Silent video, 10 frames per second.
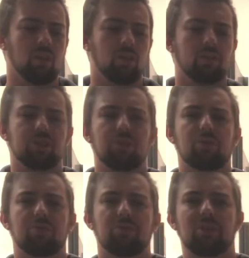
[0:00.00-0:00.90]

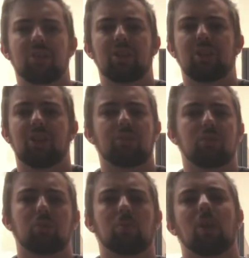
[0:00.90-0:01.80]
Considering that she said it was
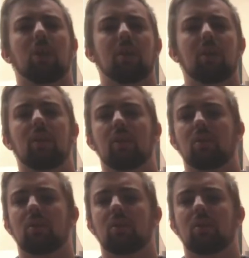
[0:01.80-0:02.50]
all working and it